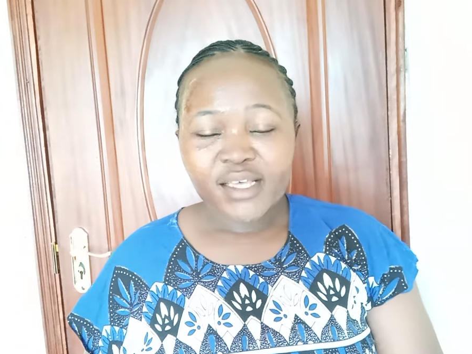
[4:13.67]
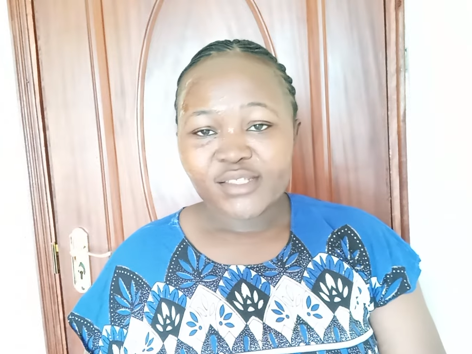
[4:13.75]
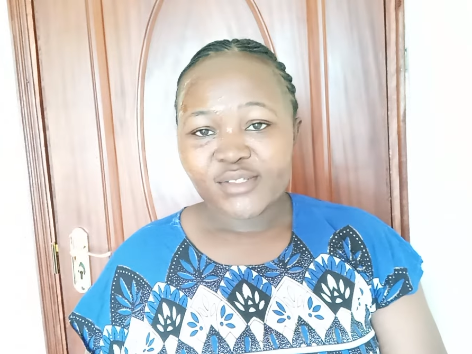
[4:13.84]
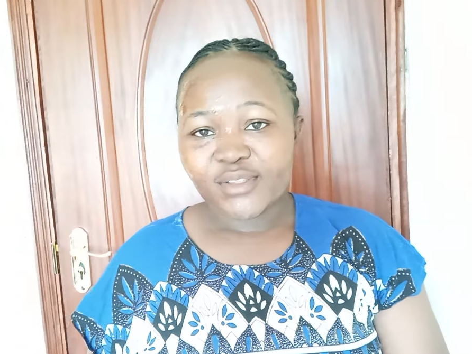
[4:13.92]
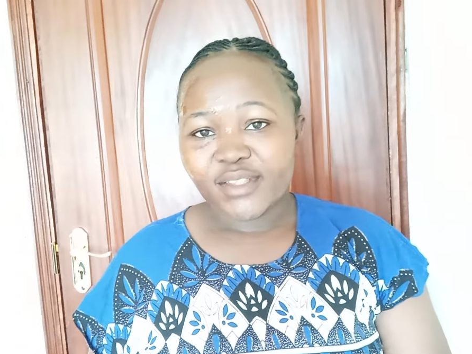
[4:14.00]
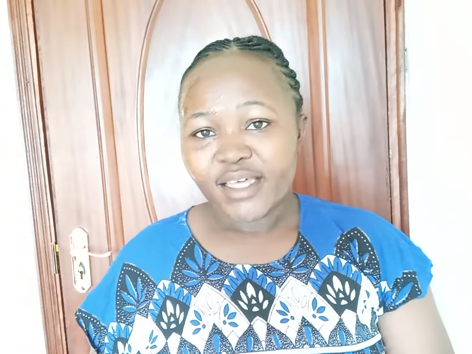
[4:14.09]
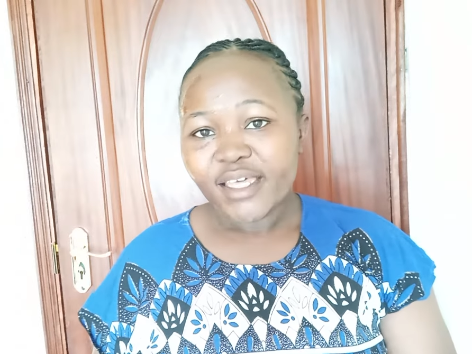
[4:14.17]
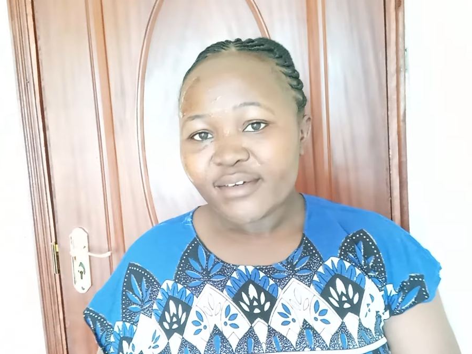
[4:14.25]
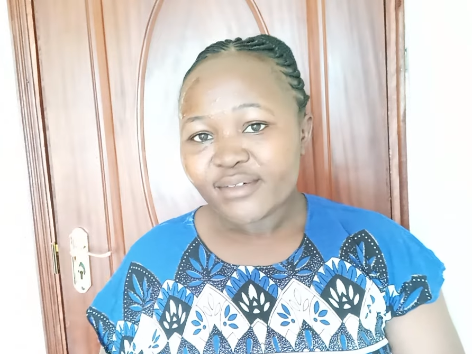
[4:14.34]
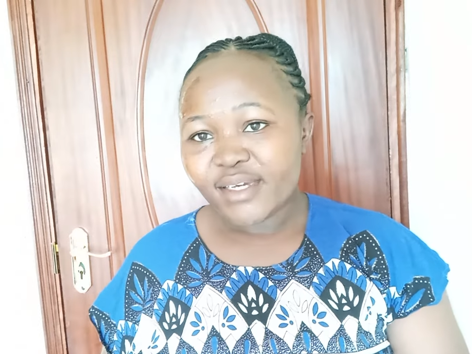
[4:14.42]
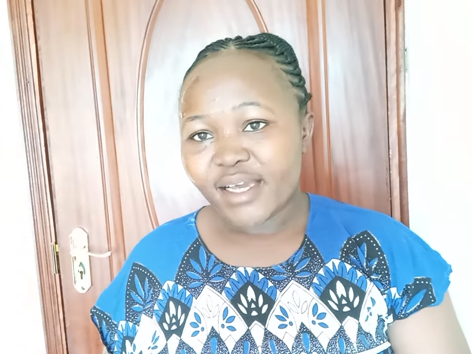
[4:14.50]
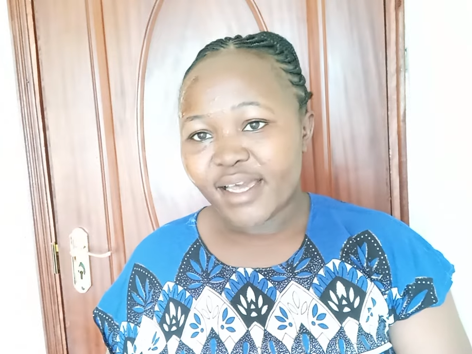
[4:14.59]
So thank
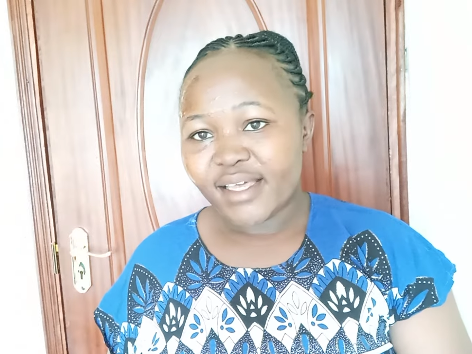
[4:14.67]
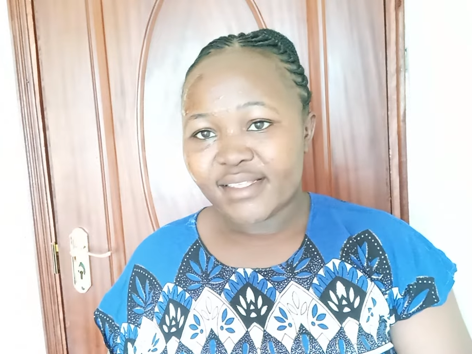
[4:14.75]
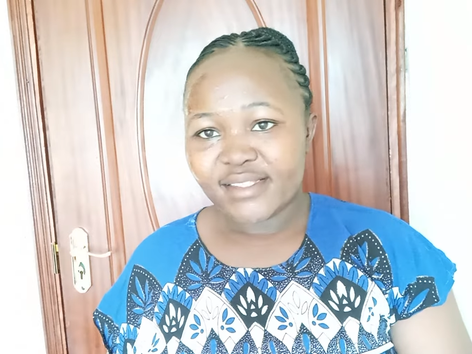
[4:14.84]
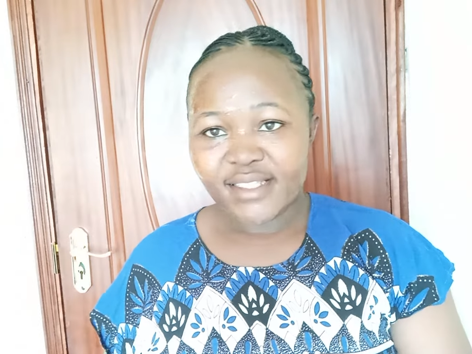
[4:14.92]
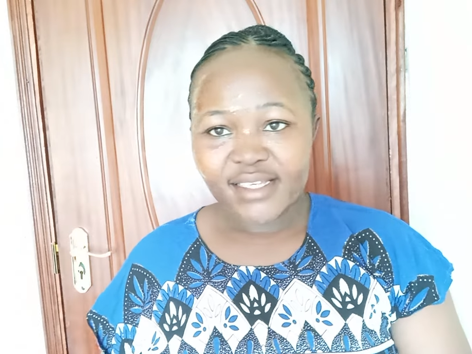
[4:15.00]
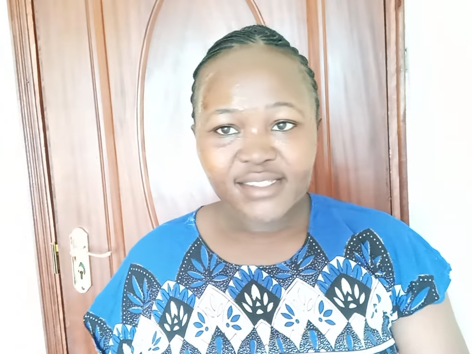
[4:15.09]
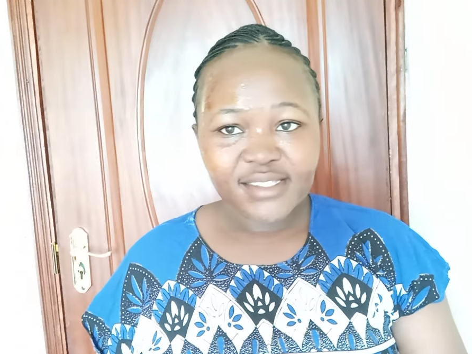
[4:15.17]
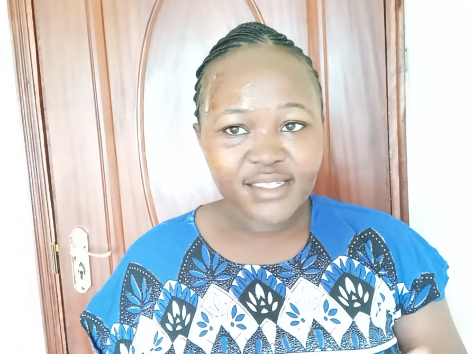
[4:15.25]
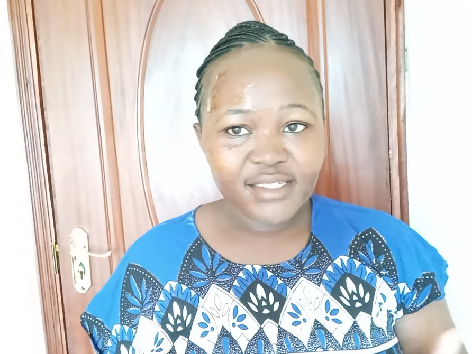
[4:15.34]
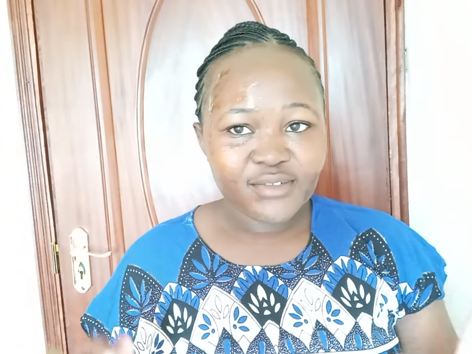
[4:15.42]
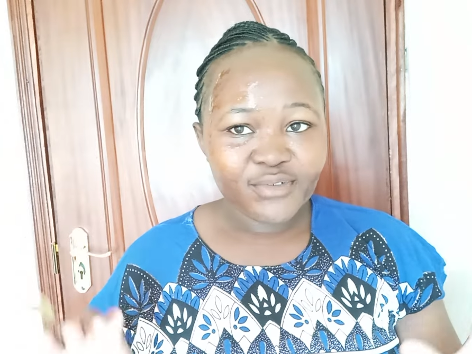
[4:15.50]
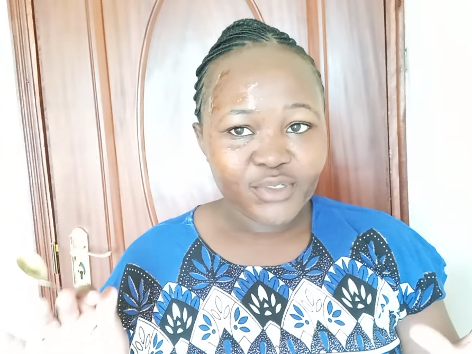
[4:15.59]
you guys, that's
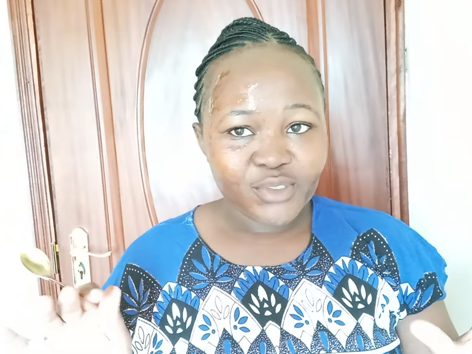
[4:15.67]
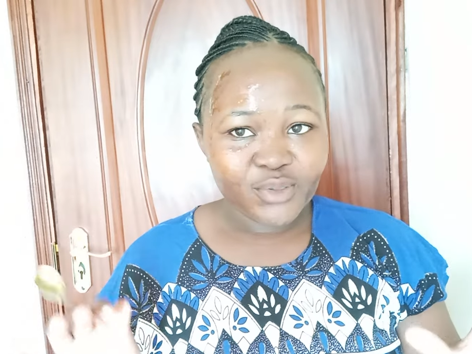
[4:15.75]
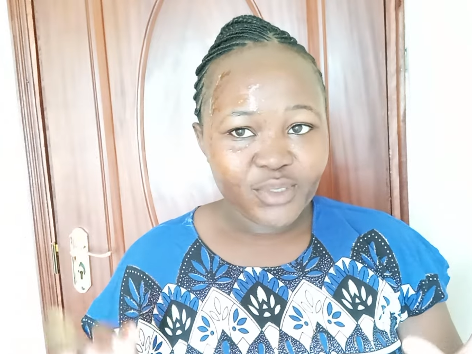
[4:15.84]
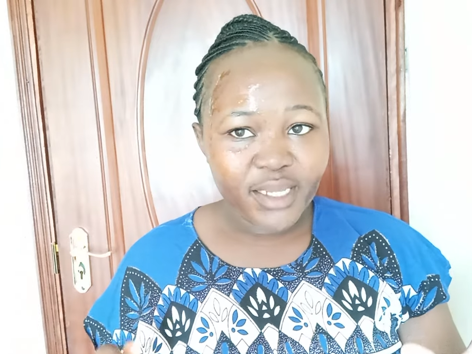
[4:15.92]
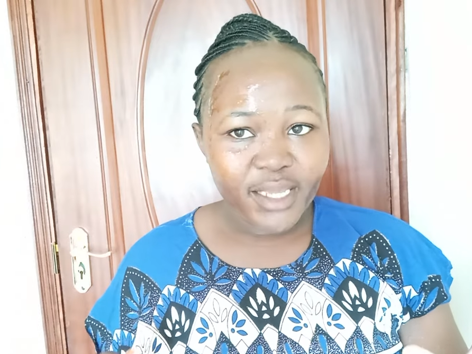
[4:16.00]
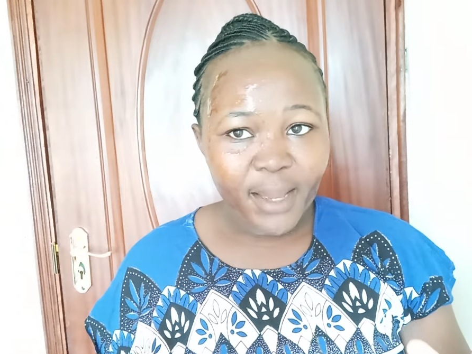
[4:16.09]
it for today.